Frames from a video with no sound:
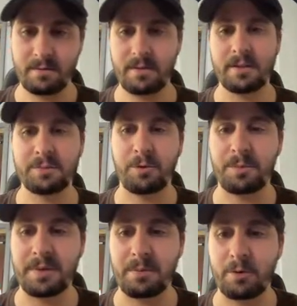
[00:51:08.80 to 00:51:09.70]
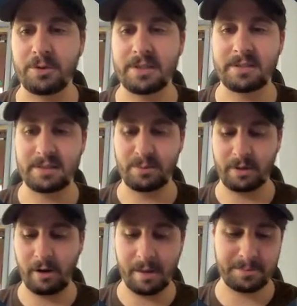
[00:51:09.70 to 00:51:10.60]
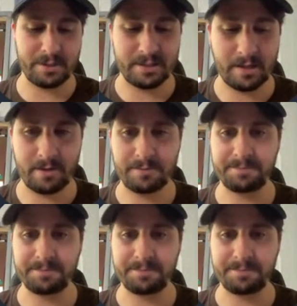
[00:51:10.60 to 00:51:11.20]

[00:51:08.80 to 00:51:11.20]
let's pull up the emojis and see what our options are.